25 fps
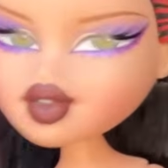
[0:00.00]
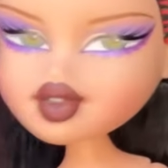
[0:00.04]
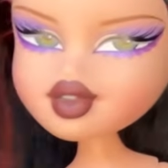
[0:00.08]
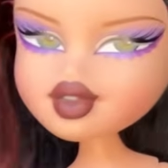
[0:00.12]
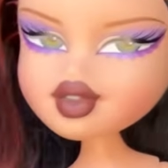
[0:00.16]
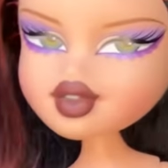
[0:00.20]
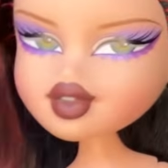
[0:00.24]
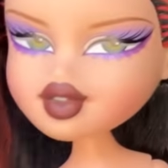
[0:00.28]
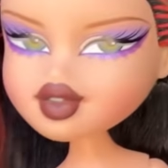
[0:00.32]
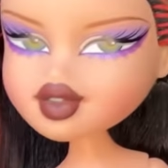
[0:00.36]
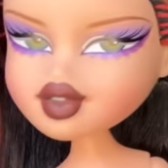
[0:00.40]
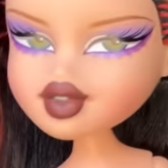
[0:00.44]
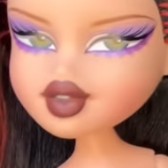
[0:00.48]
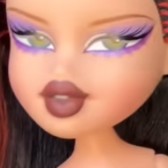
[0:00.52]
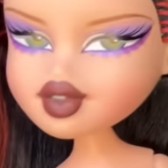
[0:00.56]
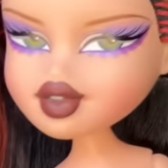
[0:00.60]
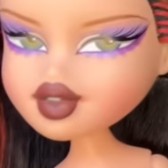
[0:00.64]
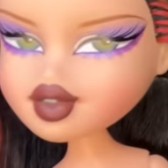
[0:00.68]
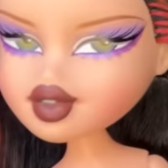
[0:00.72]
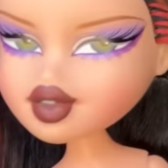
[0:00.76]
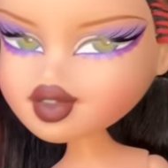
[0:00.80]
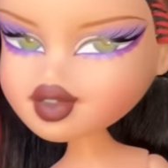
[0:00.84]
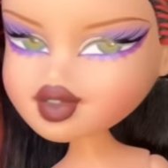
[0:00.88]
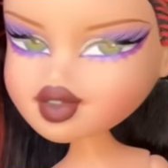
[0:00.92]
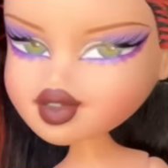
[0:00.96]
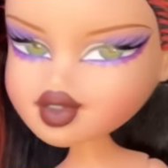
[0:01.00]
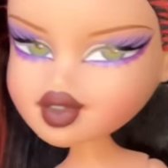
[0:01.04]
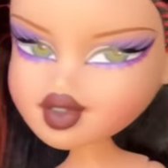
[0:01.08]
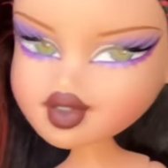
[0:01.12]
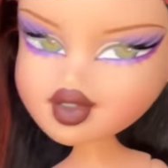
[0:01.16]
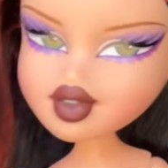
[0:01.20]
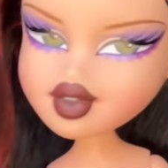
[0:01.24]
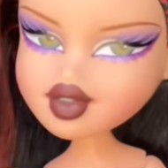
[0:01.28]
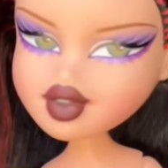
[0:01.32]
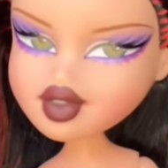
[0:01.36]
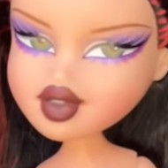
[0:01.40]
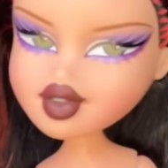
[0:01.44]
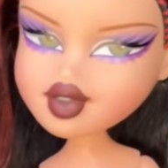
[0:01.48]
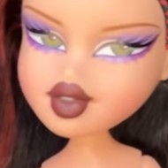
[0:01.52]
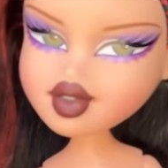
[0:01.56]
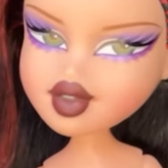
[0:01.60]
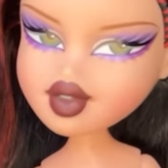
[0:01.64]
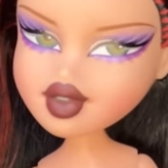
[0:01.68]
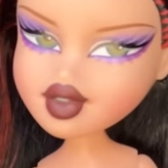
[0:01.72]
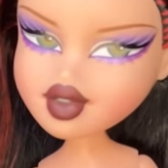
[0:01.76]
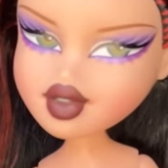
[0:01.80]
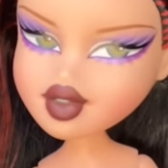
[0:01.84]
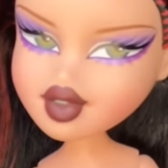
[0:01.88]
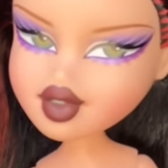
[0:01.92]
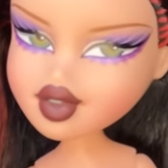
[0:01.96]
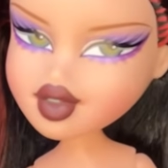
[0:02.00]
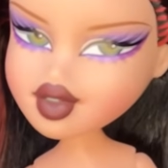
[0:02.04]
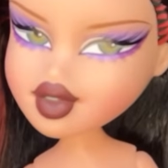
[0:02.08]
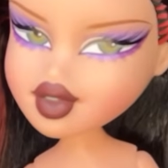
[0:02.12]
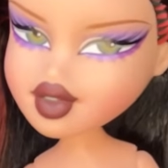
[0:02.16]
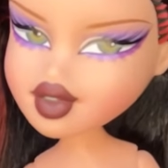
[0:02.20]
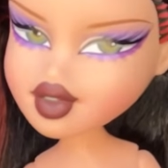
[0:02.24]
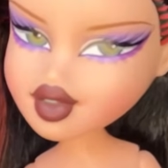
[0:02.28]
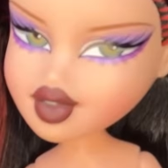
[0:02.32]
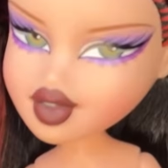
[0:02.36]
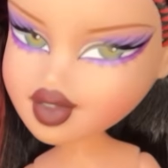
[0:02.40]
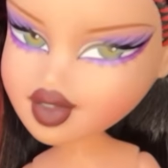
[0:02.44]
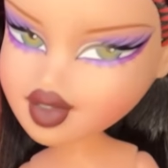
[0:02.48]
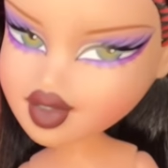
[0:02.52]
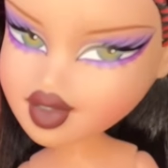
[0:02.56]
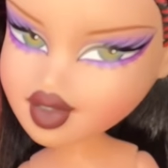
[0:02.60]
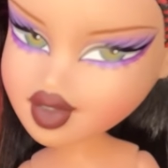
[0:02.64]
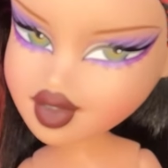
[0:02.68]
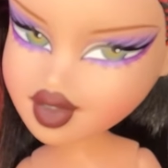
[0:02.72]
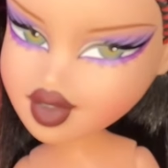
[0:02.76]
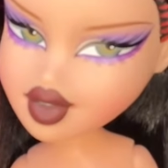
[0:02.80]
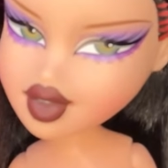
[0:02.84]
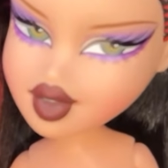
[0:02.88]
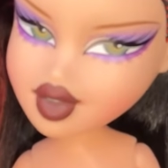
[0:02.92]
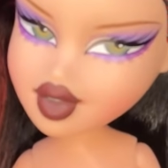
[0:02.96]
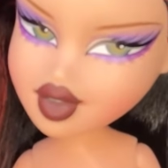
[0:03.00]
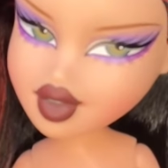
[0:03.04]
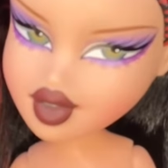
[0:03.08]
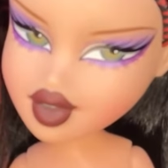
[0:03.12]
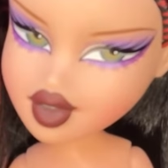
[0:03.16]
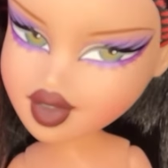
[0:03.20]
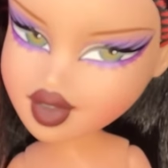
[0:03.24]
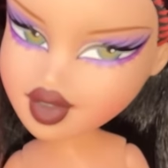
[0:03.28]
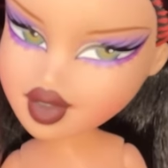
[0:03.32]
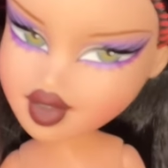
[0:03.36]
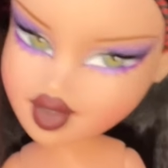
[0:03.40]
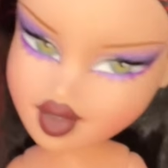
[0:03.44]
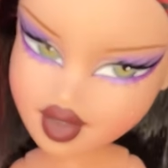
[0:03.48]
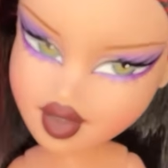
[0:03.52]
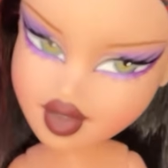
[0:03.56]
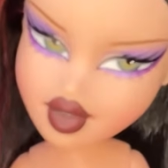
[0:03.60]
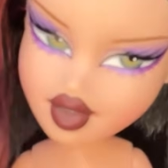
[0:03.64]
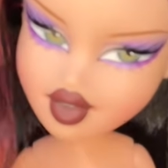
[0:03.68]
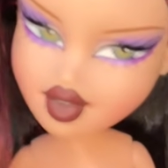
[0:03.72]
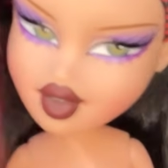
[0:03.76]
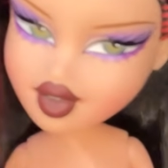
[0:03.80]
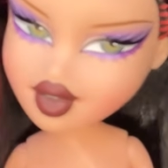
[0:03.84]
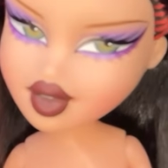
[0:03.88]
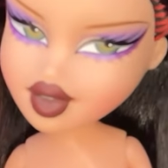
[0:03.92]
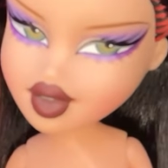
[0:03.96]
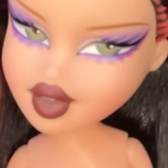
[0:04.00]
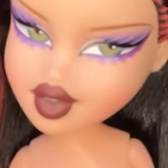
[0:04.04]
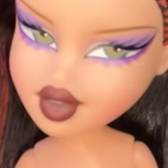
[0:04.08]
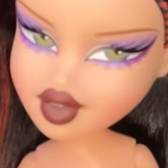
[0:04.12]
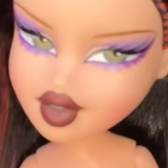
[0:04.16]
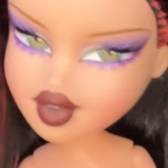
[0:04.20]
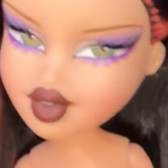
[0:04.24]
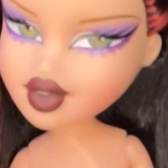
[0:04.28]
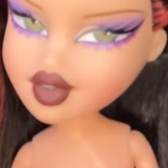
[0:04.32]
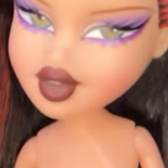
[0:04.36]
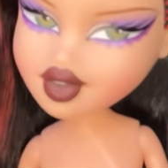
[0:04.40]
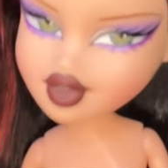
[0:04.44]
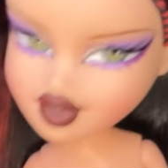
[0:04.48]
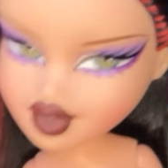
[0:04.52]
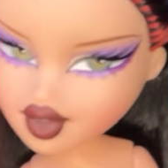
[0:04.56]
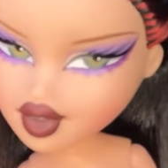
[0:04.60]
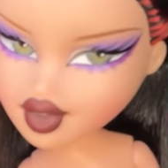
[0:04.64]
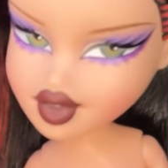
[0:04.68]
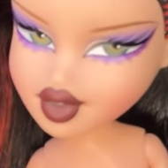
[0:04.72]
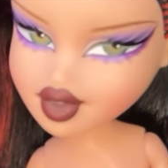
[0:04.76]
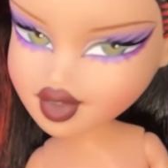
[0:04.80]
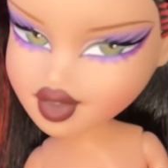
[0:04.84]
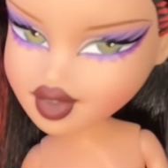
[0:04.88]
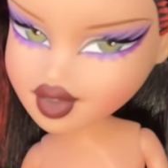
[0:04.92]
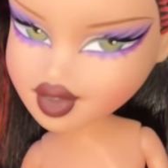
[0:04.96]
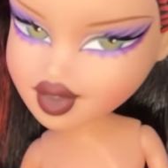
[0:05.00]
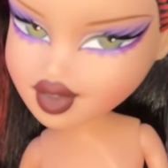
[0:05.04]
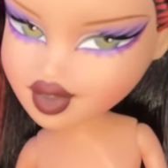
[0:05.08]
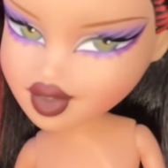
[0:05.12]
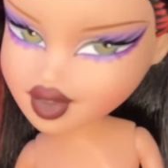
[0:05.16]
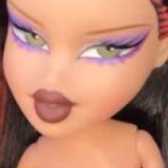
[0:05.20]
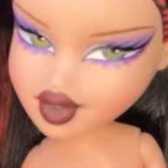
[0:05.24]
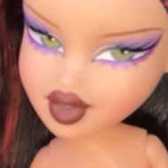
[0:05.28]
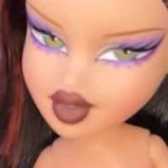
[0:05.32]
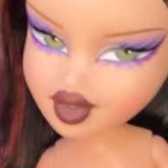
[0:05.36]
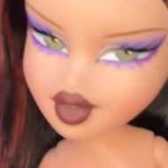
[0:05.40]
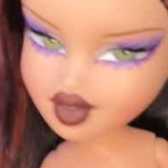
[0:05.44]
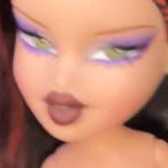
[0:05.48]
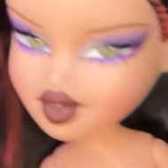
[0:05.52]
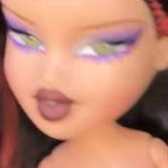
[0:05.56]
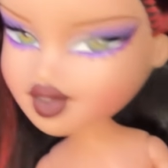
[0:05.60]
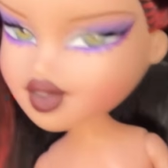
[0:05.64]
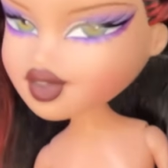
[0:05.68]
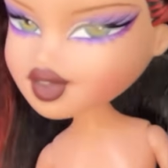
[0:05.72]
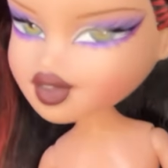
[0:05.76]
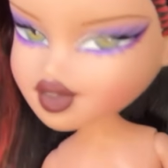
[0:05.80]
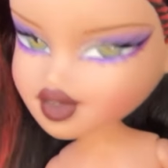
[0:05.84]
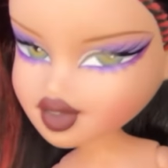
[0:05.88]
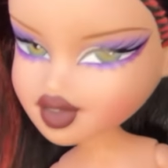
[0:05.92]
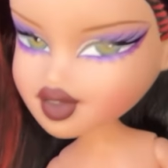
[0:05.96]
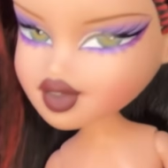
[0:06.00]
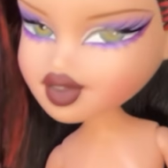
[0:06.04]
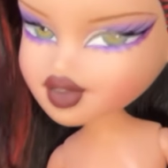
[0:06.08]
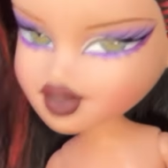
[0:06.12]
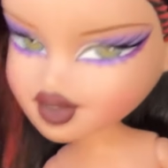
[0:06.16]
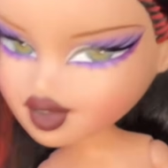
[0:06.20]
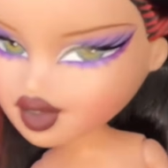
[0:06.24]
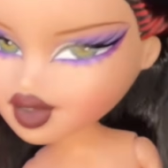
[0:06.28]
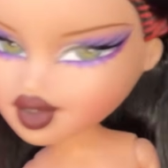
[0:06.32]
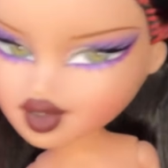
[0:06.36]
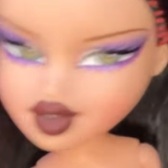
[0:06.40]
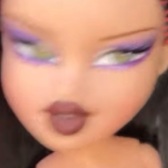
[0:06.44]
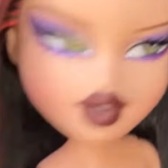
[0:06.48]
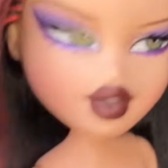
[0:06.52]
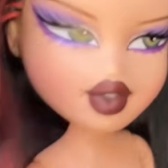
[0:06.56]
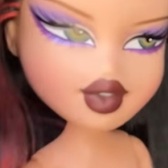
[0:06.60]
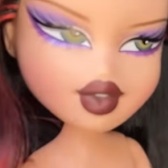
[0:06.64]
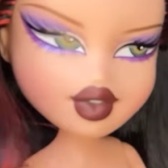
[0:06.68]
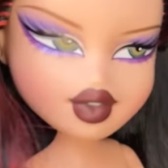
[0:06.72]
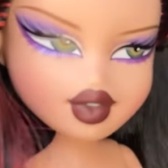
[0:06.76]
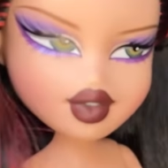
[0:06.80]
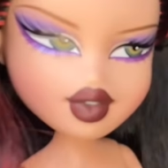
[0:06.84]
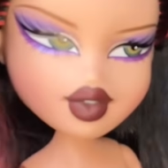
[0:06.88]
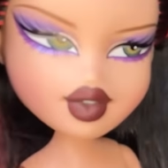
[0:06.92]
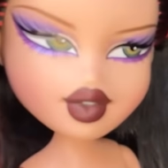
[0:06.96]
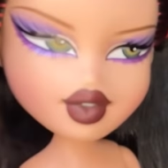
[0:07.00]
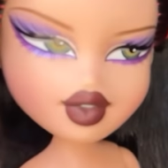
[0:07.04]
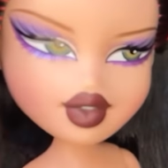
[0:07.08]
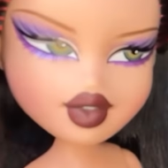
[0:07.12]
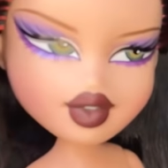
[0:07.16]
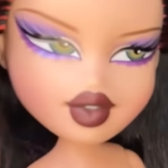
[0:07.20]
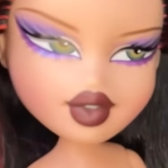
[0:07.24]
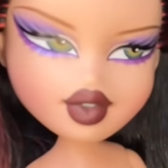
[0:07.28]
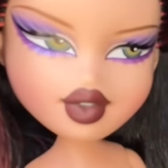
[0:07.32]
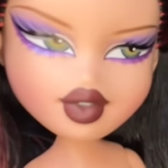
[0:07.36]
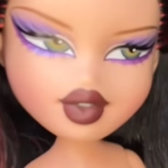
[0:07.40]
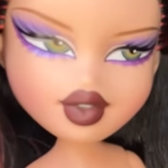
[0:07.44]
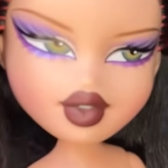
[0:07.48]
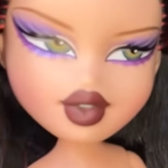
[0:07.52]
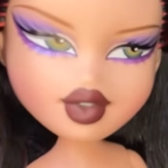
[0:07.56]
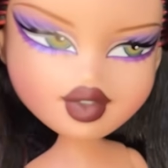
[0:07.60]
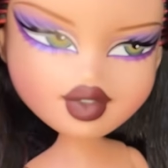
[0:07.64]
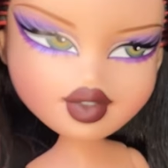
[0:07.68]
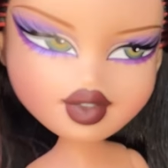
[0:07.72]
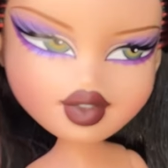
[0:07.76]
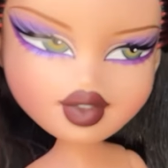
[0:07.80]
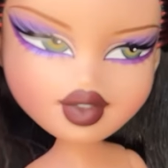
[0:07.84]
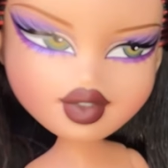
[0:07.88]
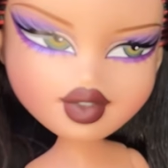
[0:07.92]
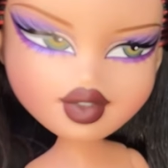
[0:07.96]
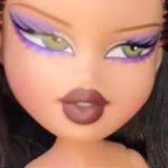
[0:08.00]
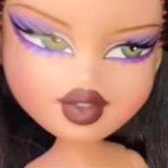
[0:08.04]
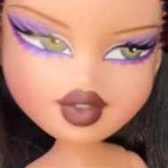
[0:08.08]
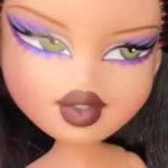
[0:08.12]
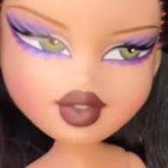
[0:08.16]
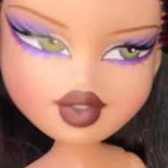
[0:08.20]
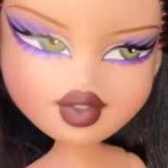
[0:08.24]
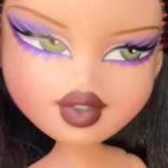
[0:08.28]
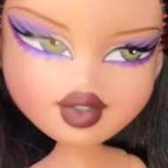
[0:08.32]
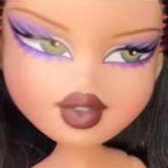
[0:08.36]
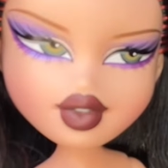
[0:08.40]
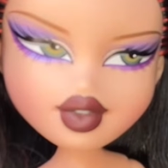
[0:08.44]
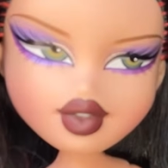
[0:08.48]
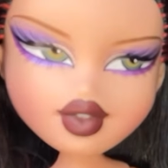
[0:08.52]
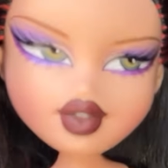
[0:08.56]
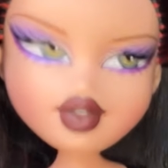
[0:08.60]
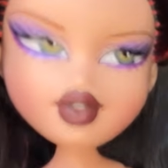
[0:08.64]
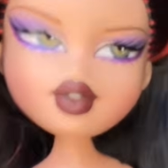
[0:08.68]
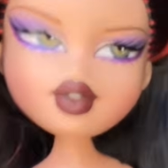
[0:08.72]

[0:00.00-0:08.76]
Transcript: going to be the pieces which get snatched and pulled to the opposite side and twisted and then go around the ponytail. So